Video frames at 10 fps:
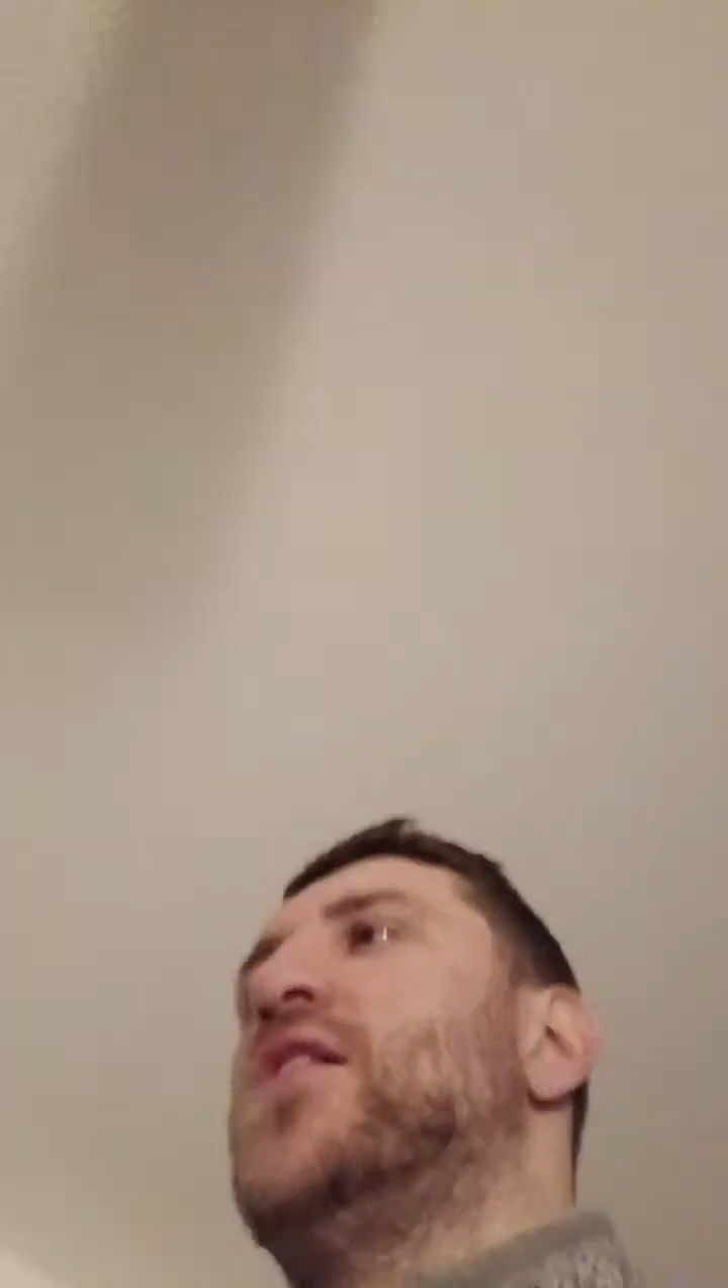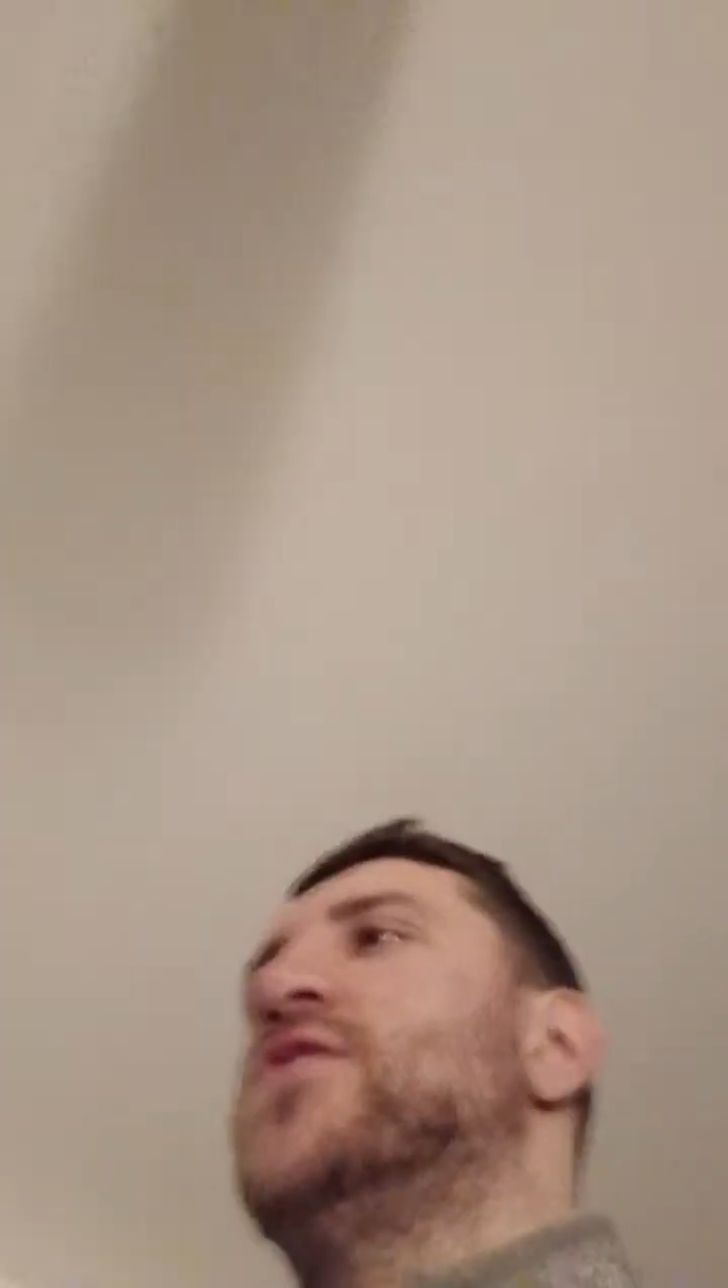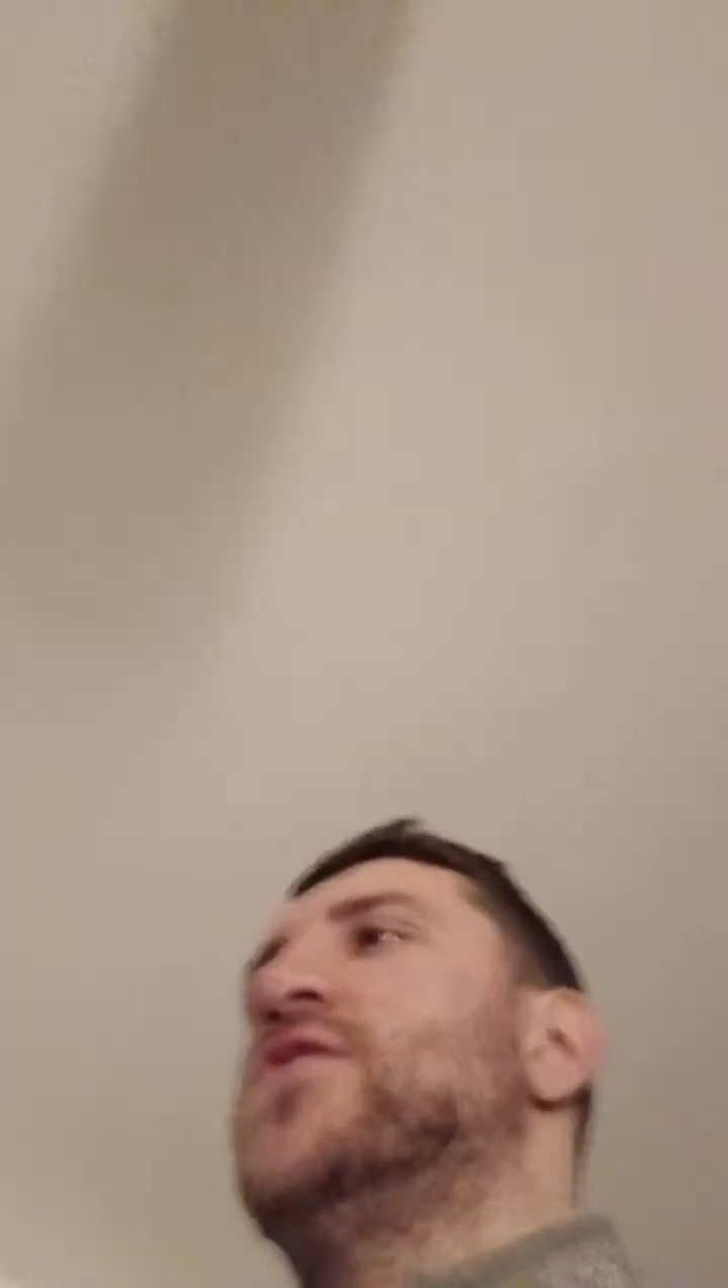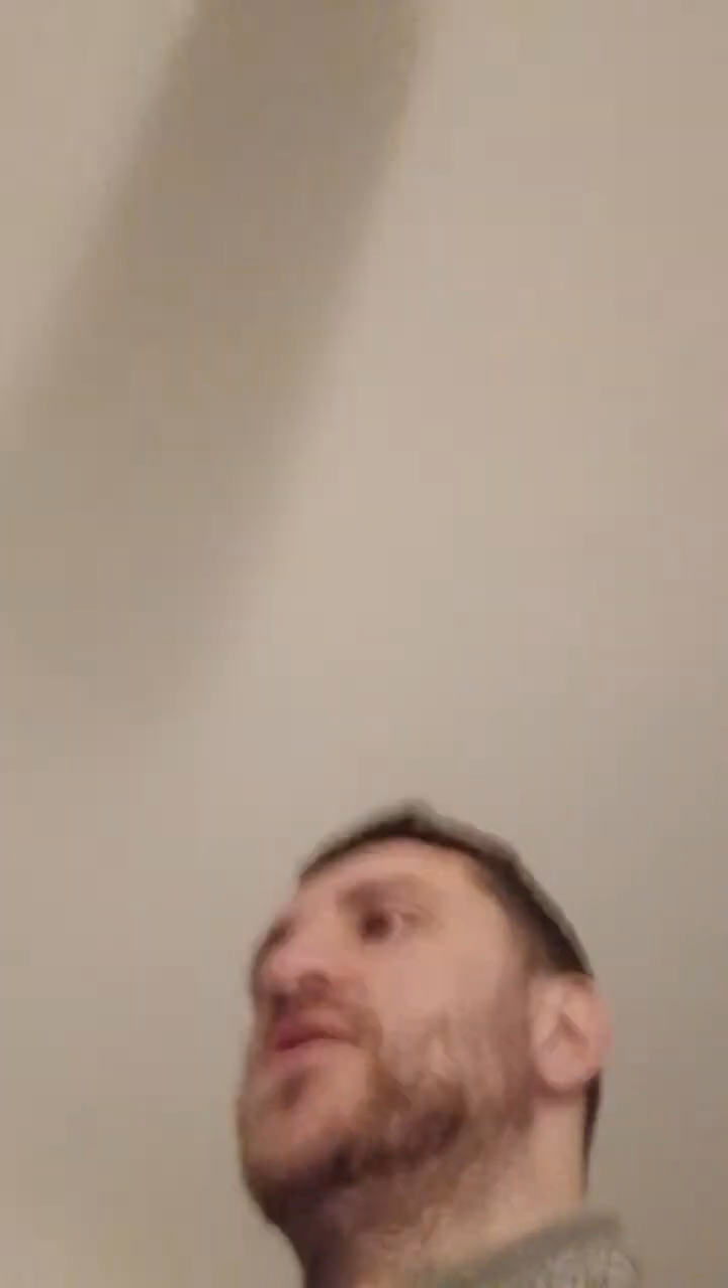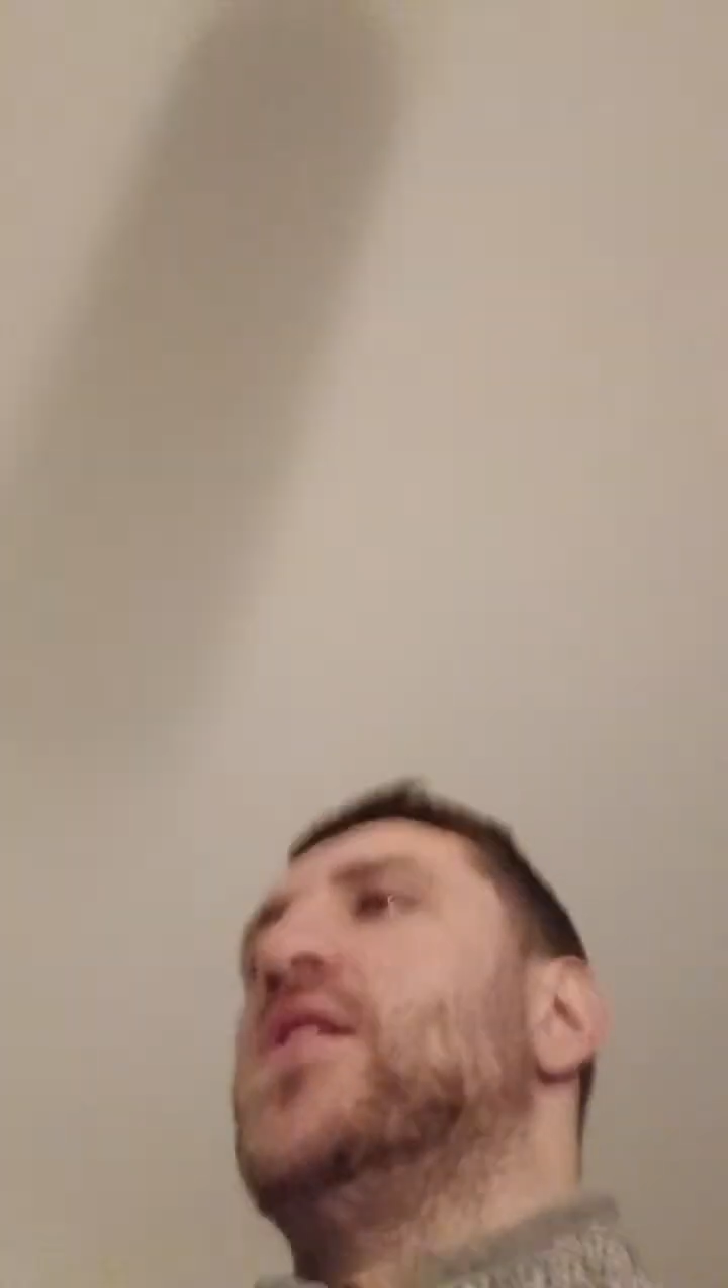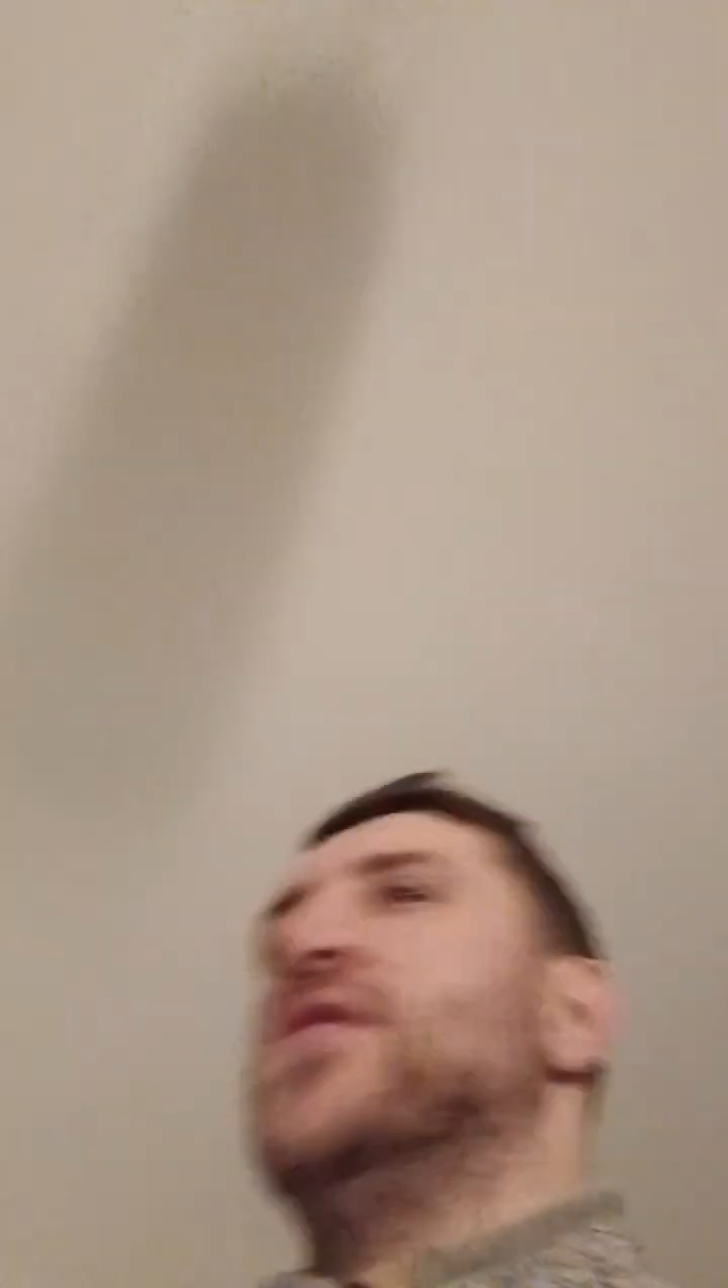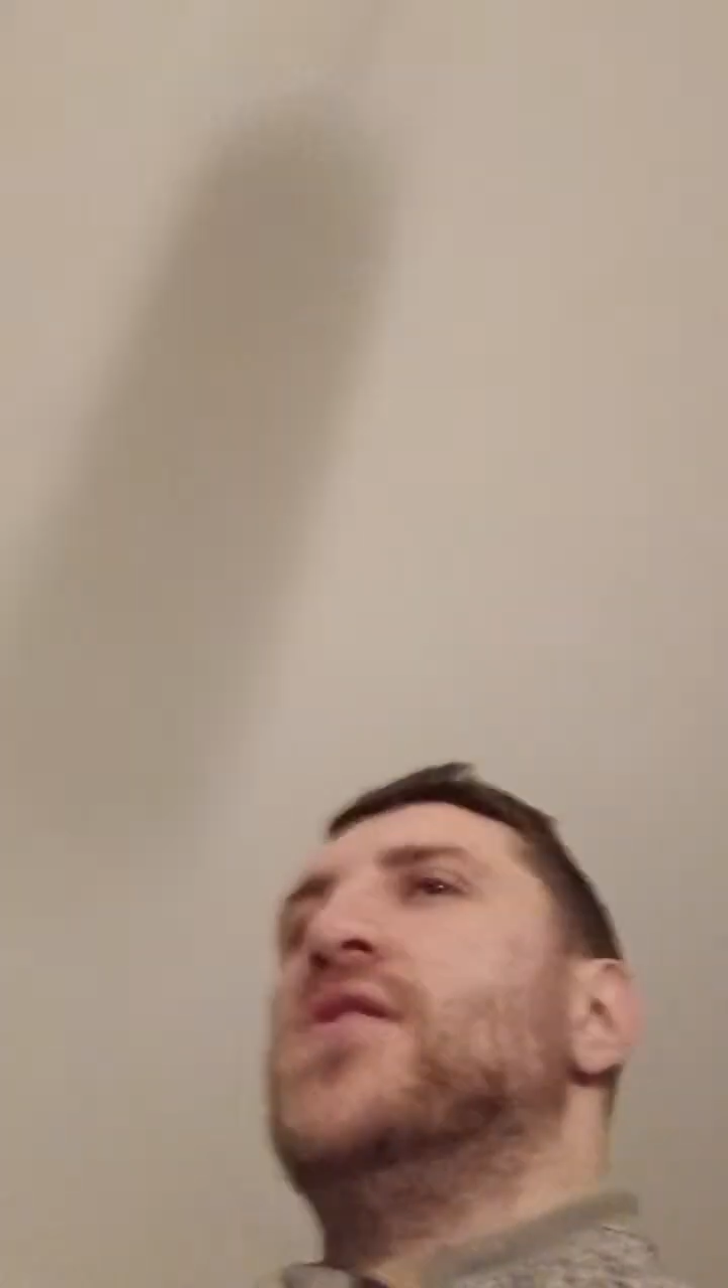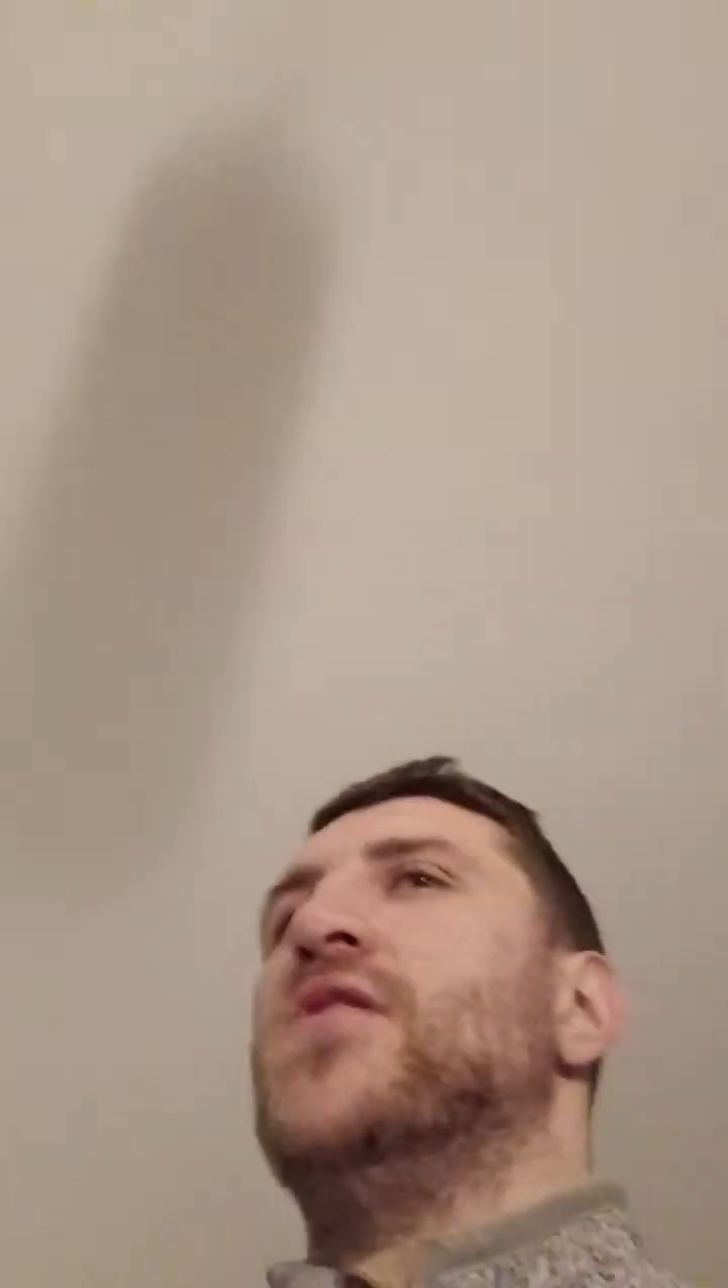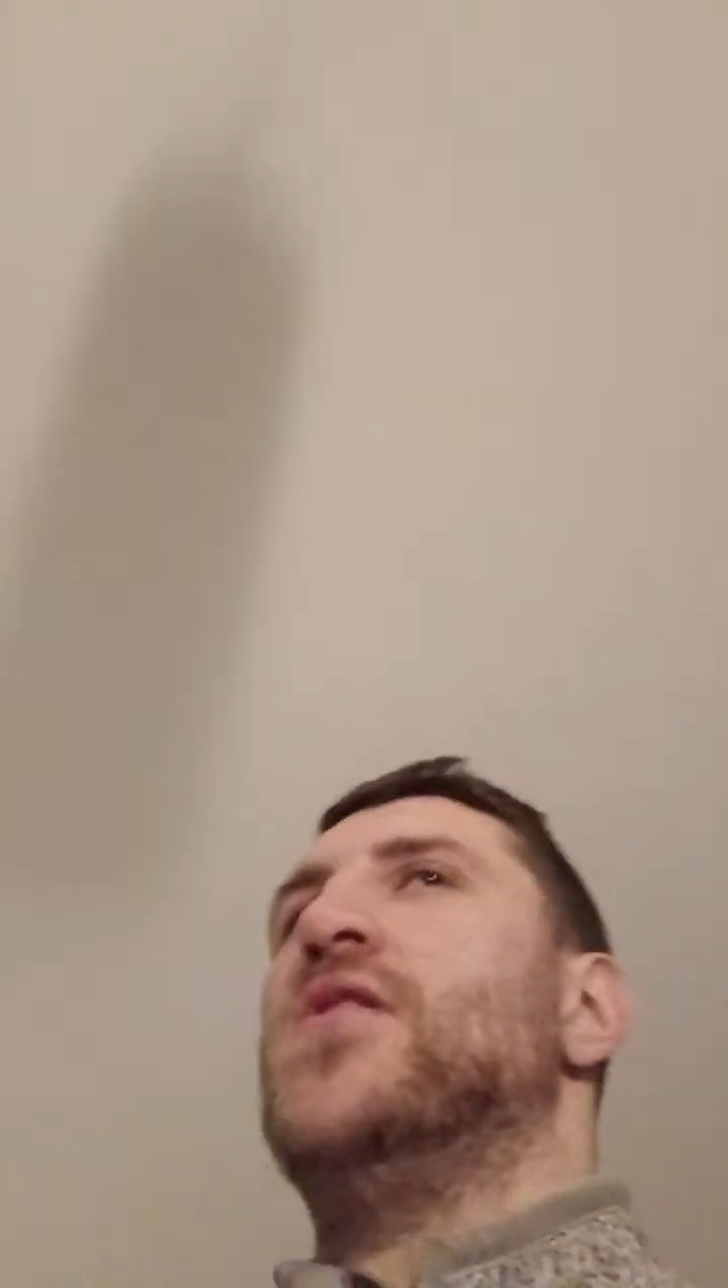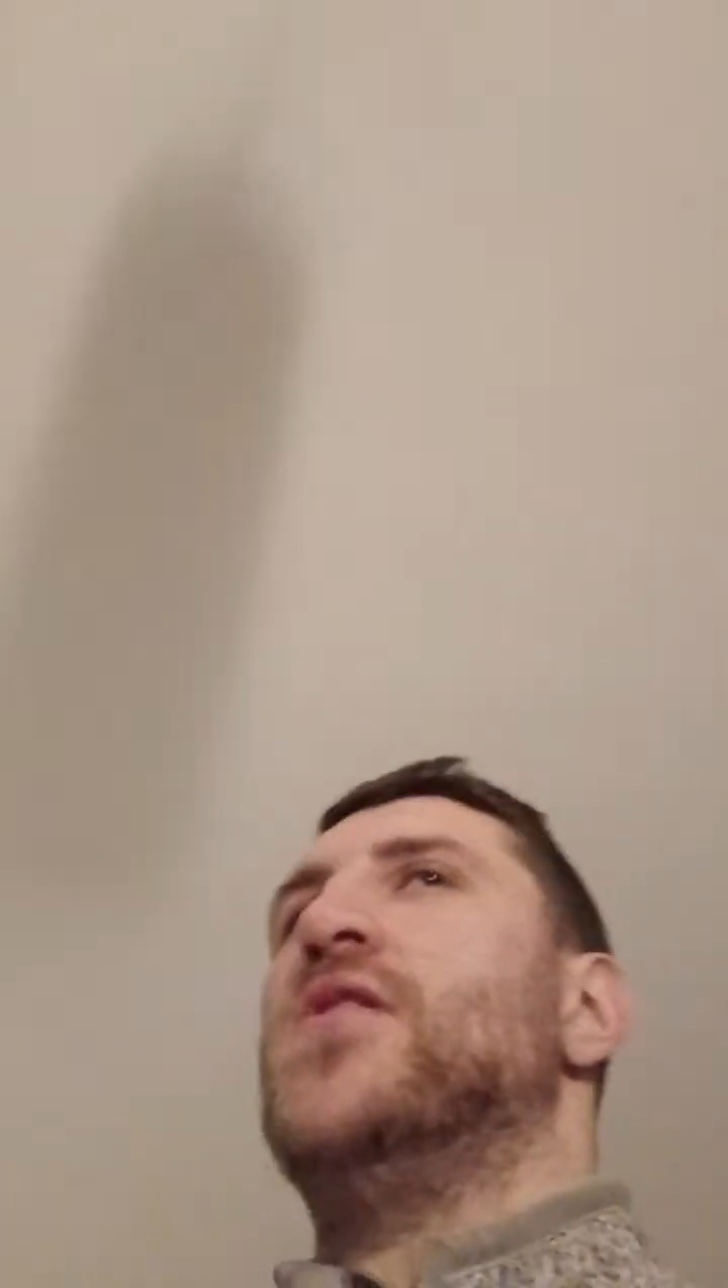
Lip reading: You